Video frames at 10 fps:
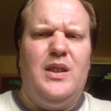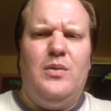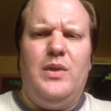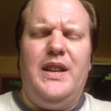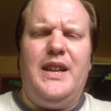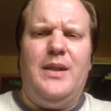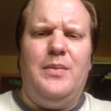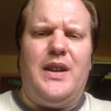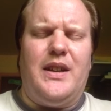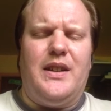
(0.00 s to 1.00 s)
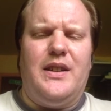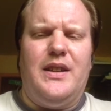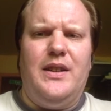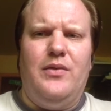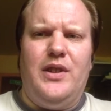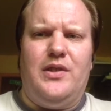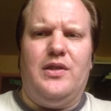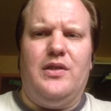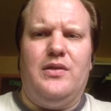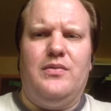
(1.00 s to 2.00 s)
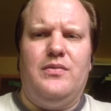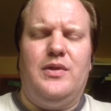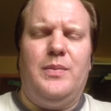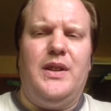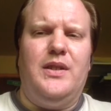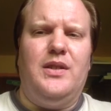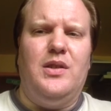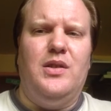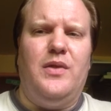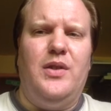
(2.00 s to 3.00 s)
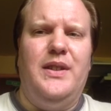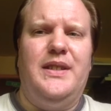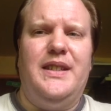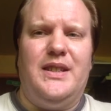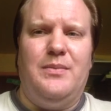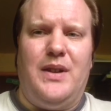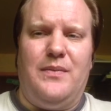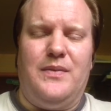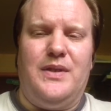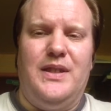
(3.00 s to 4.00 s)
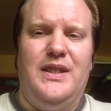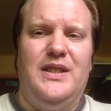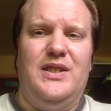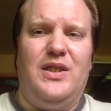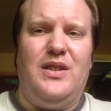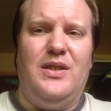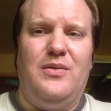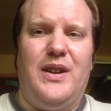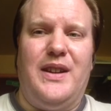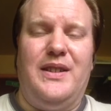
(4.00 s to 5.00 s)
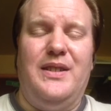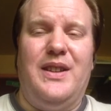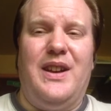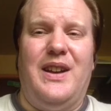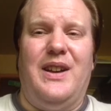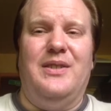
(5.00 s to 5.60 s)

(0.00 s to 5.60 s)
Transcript: when he came back, King Richard spent a total of only six months in his entire reign. You know,